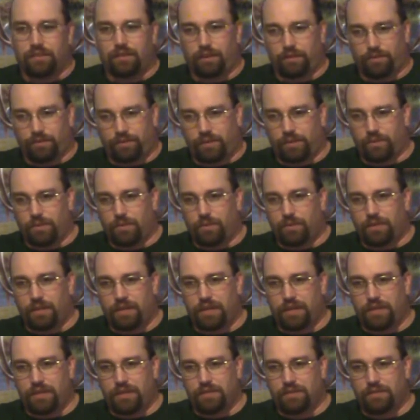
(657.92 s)
They're
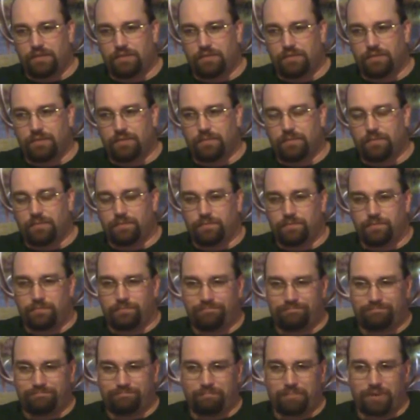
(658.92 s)
okay,
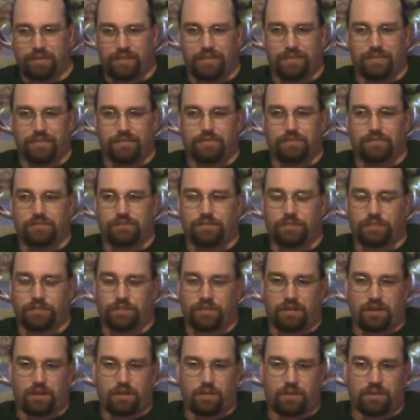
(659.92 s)
but you
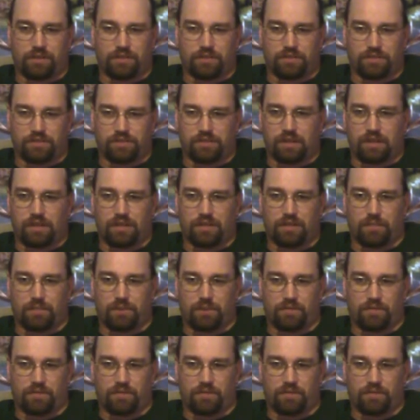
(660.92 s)
can always just stock up on